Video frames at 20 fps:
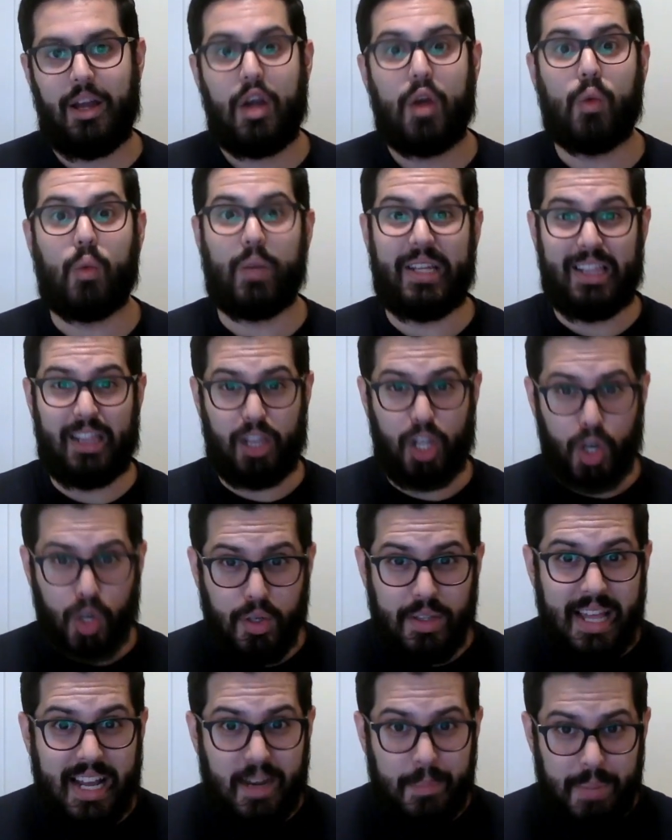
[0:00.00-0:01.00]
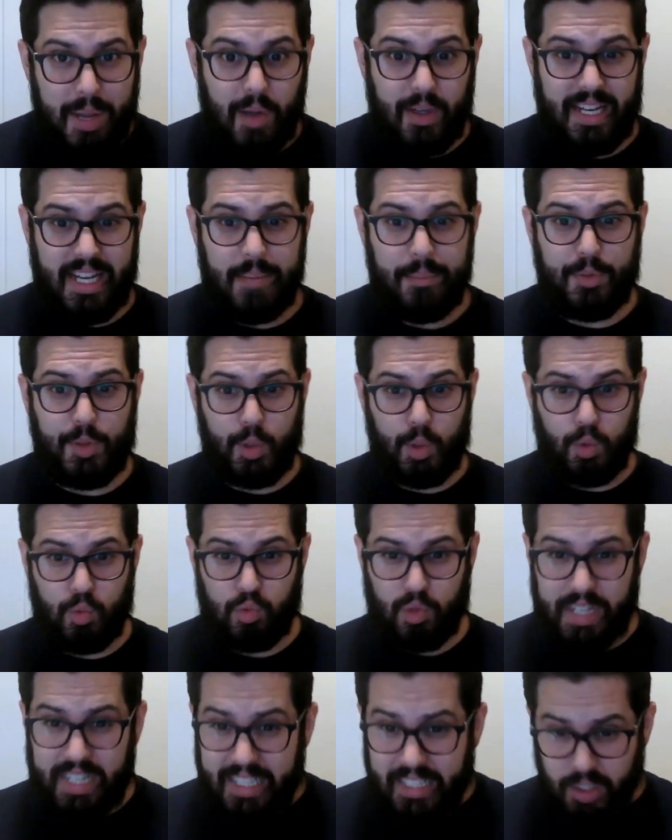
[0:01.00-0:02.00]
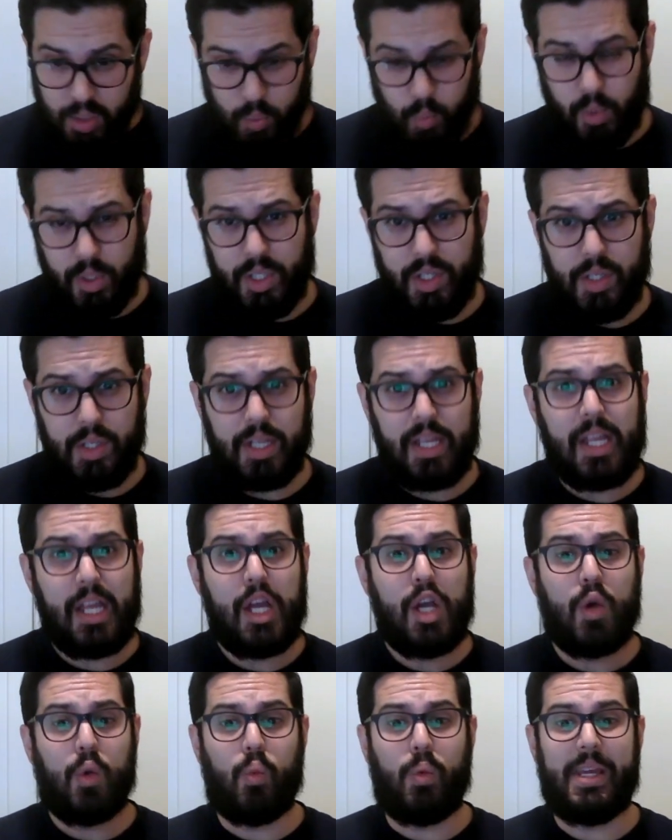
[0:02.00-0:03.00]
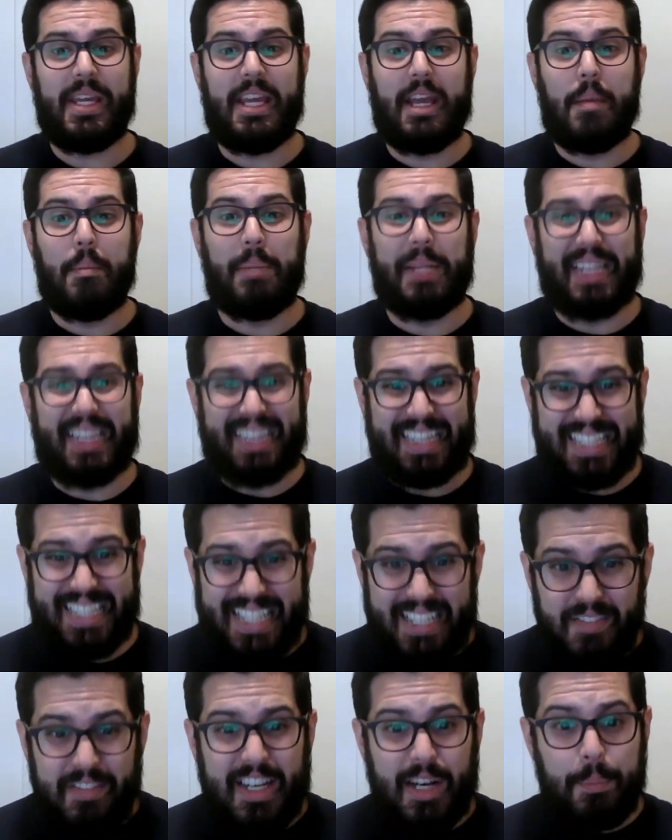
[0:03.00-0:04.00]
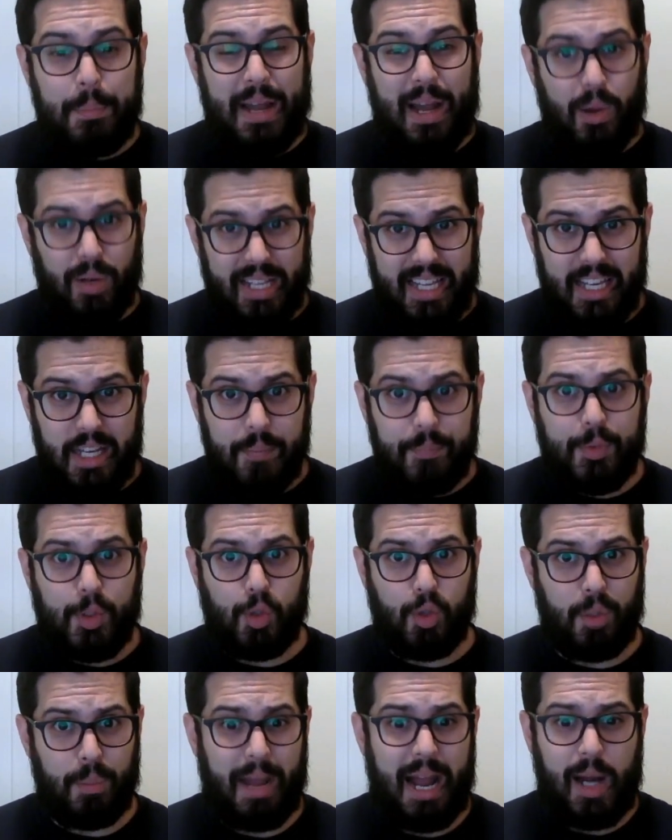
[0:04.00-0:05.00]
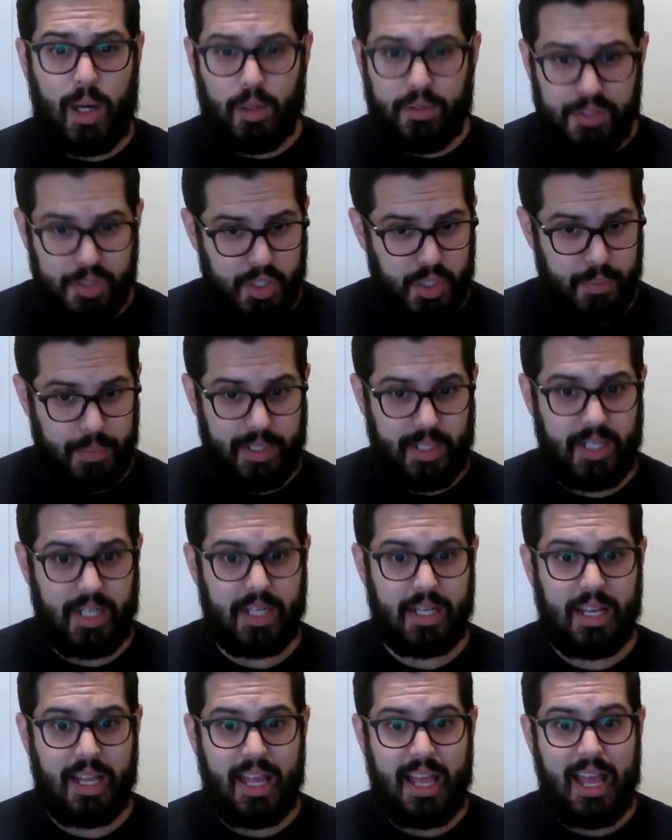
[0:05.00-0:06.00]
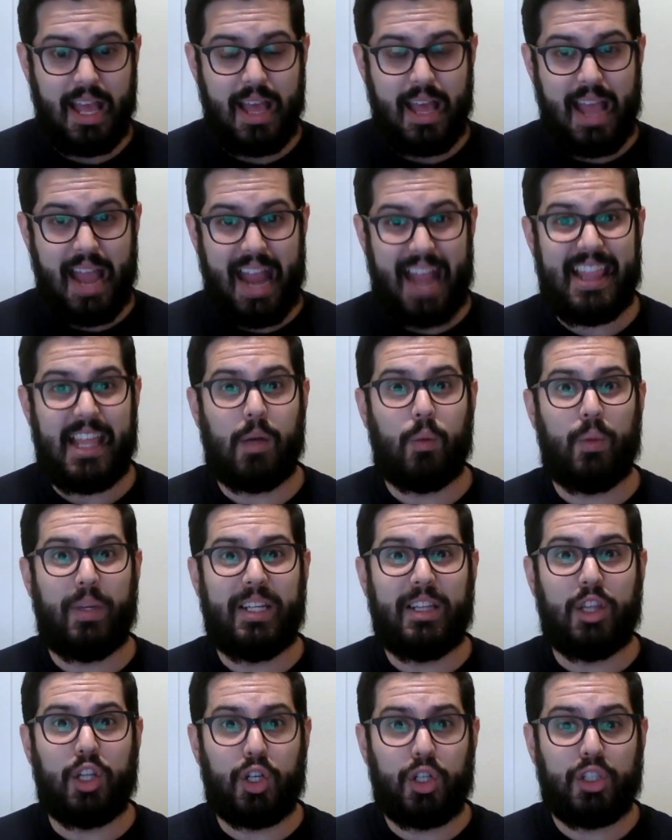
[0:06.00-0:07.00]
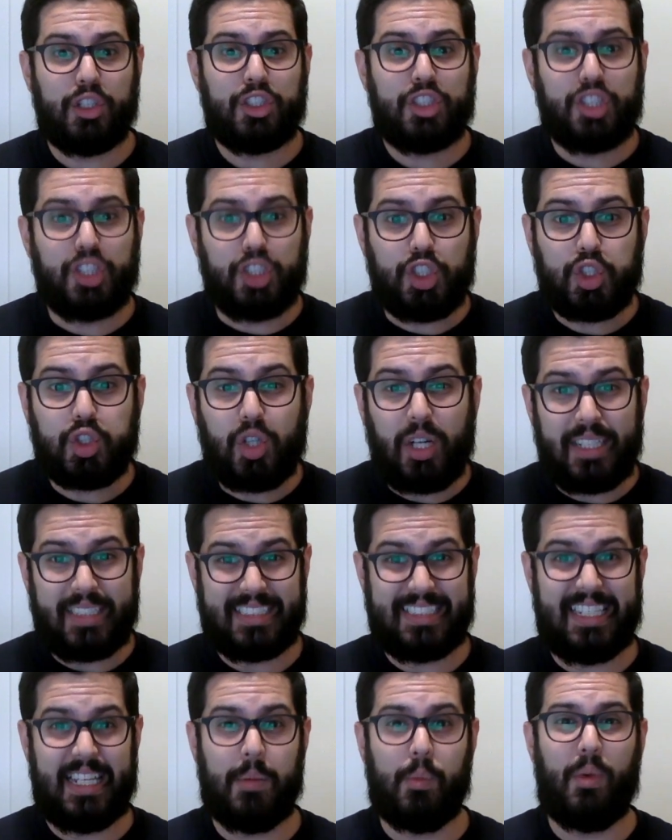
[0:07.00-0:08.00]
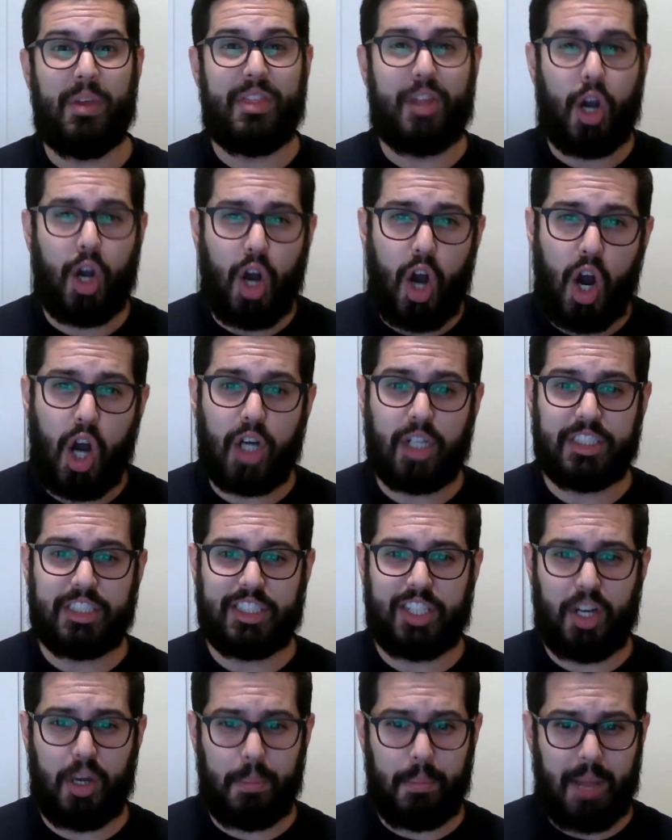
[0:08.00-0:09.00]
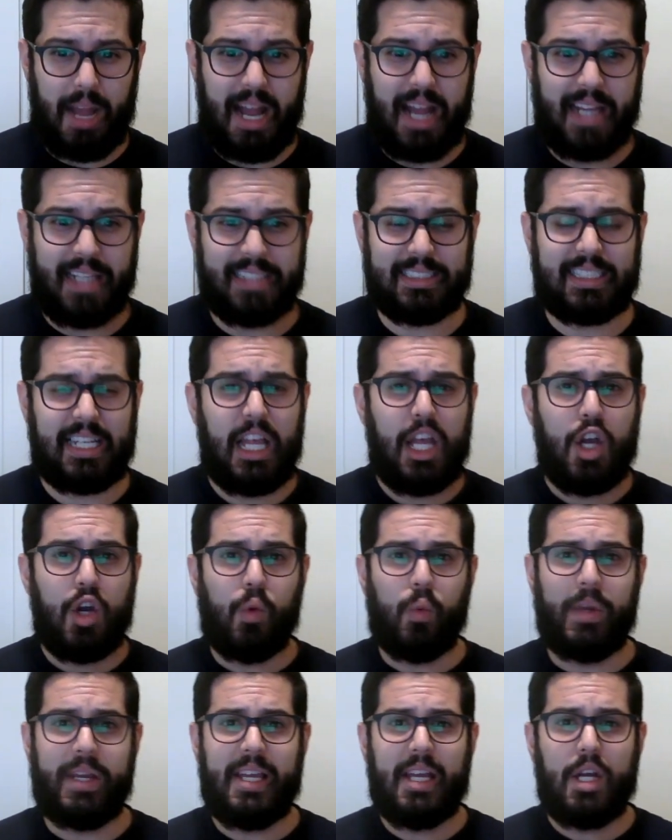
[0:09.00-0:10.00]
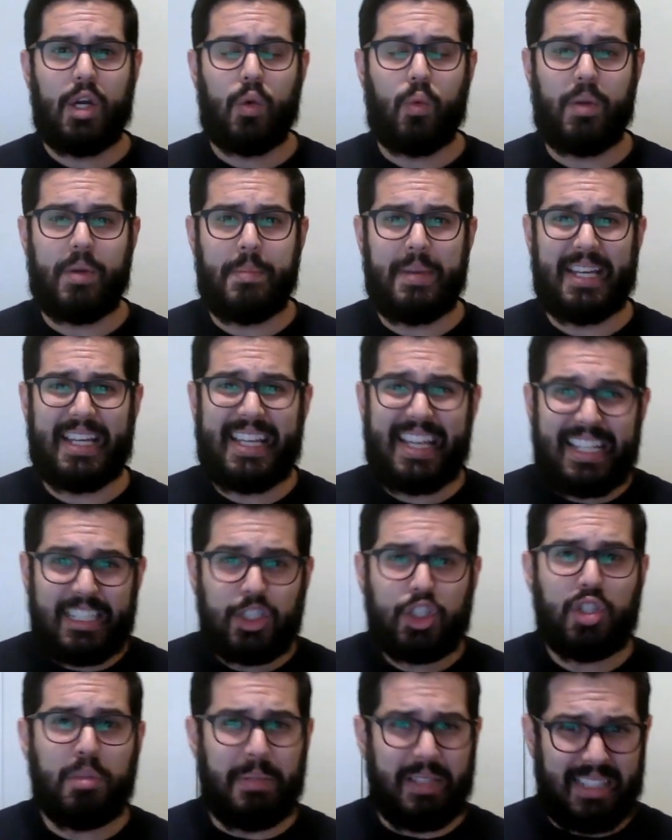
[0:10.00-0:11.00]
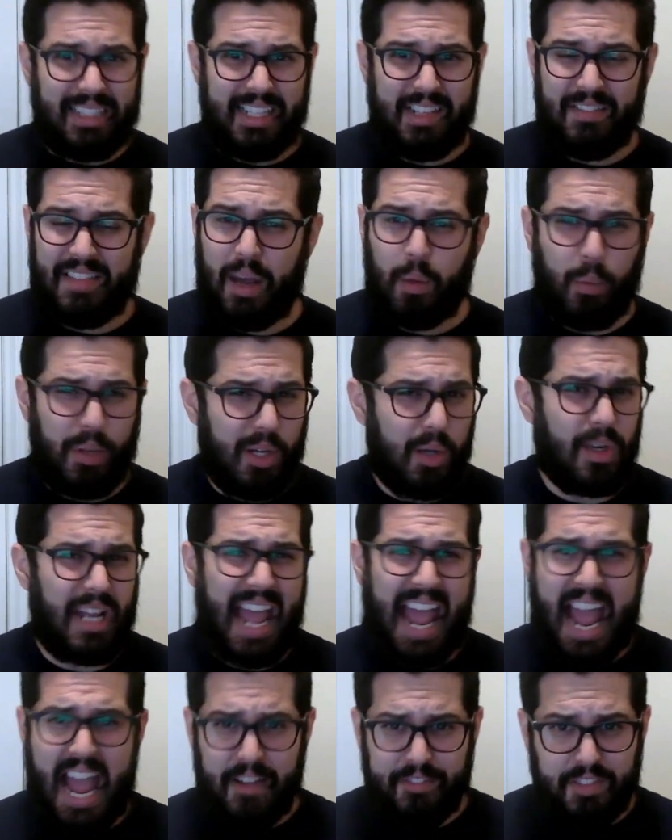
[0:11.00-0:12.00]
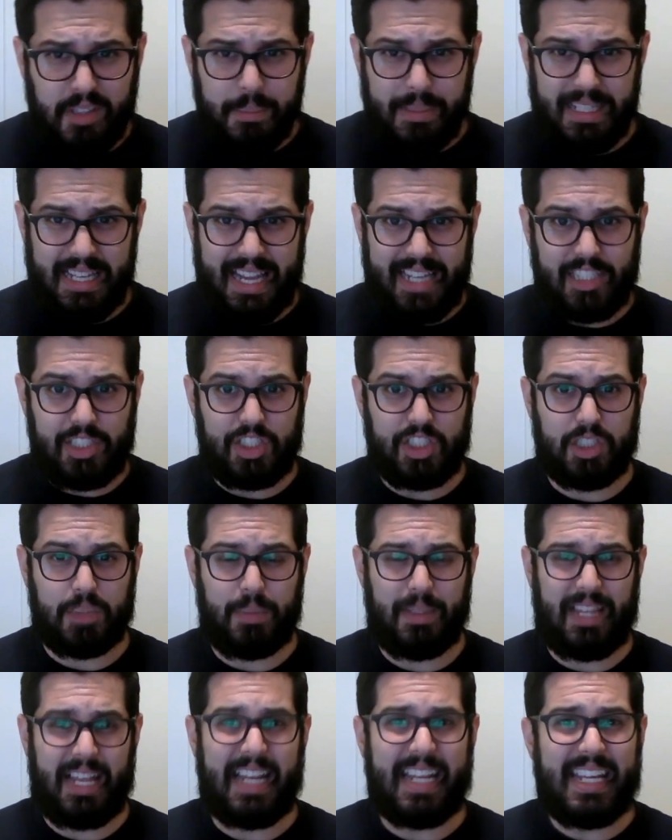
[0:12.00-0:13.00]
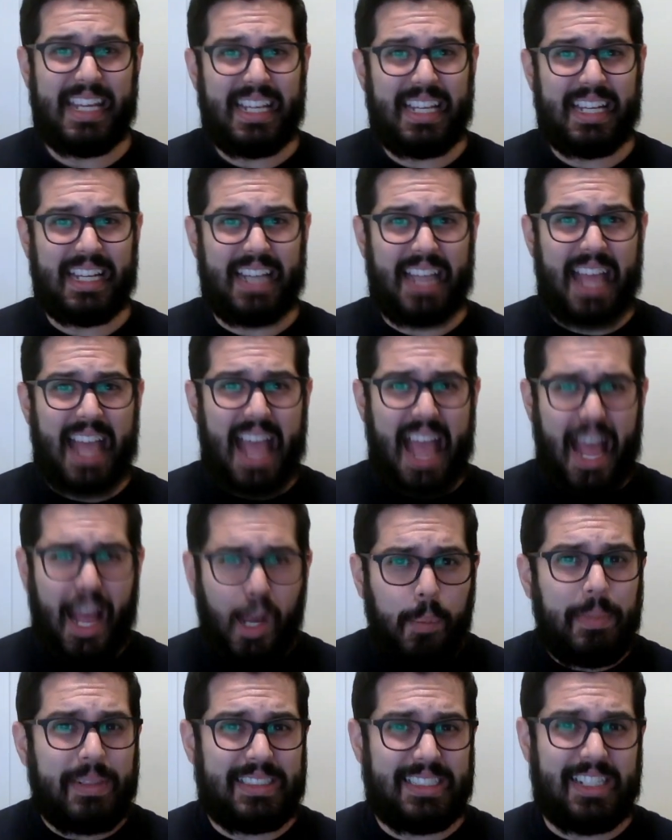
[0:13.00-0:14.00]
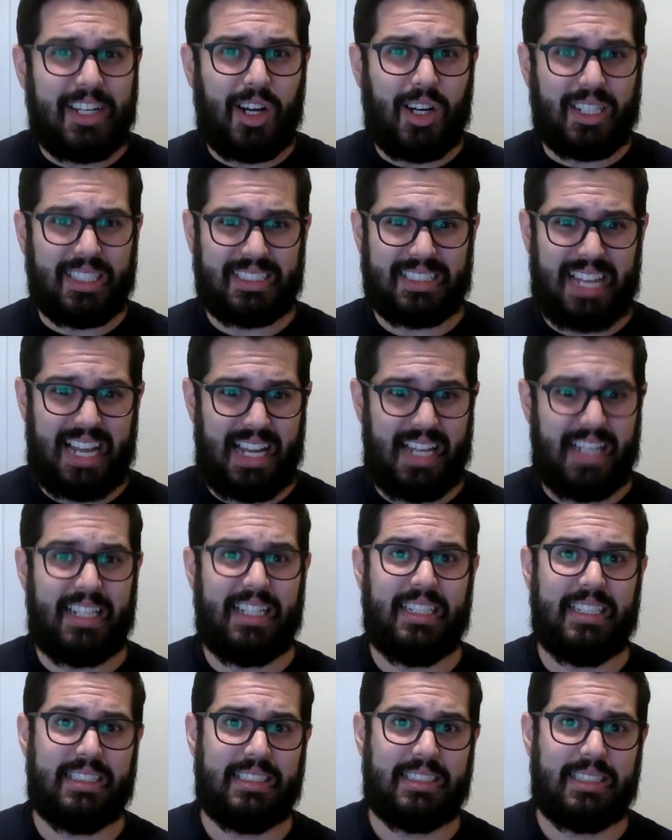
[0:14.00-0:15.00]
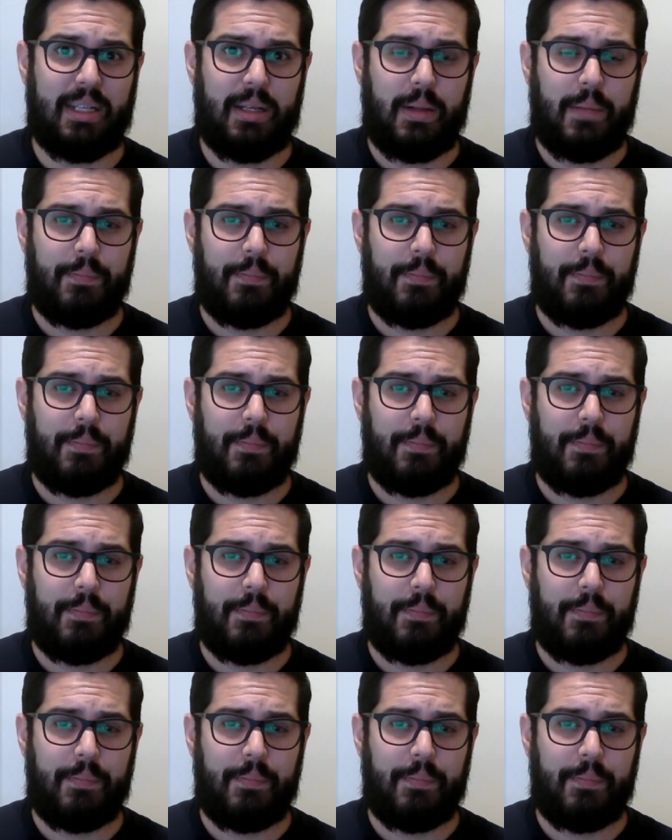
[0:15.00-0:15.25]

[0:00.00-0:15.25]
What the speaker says: We learn that about him through reading the word. We believe it about him through the power of the Spirit. And then we learn to trust him with our hearts and our minds. We begin to believe that we don't have to be anxious, but that he can help us in our anxieties